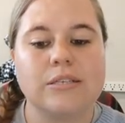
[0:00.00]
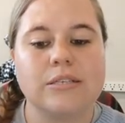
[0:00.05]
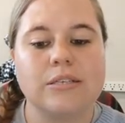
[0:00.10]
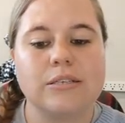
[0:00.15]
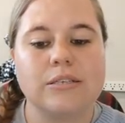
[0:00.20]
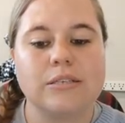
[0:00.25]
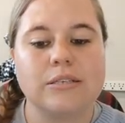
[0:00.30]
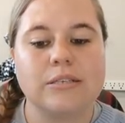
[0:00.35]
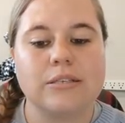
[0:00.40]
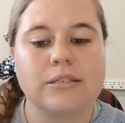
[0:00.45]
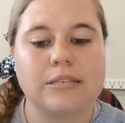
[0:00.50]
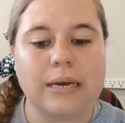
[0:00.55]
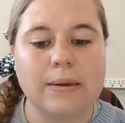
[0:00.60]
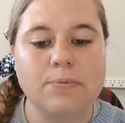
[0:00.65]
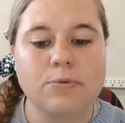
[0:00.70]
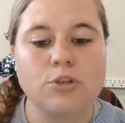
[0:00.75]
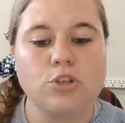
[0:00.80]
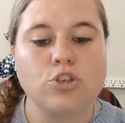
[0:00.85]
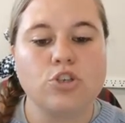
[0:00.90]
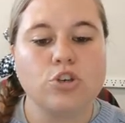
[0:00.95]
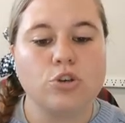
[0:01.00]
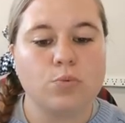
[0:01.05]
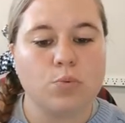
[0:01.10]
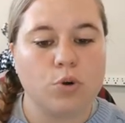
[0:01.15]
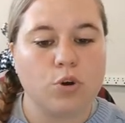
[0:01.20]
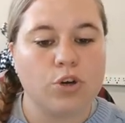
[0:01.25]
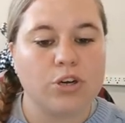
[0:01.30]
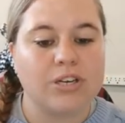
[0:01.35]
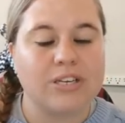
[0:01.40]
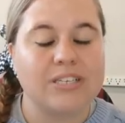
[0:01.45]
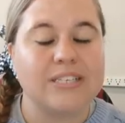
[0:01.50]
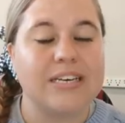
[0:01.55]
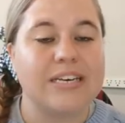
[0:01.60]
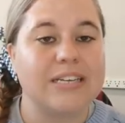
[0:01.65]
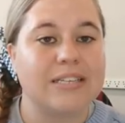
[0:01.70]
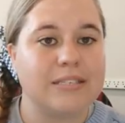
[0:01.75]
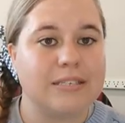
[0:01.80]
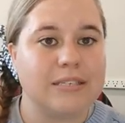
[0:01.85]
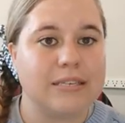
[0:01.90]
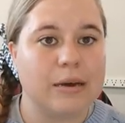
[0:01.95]
substitute workers in
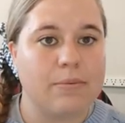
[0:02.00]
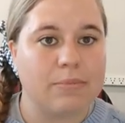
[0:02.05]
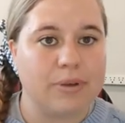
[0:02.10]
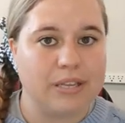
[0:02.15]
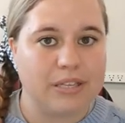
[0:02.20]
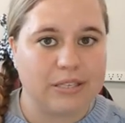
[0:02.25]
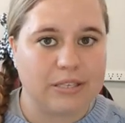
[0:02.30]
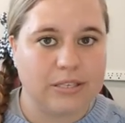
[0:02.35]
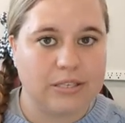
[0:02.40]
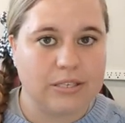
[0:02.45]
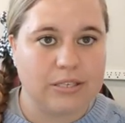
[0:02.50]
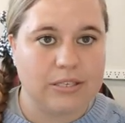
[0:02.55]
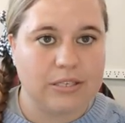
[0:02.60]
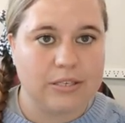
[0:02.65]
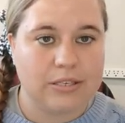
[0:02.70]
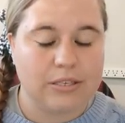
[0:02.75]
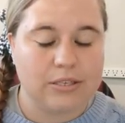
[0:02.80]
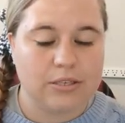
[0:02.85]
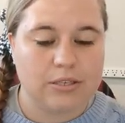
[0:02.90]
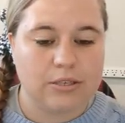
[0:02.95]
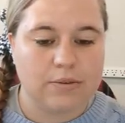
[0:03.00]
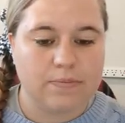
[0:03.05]
some instances.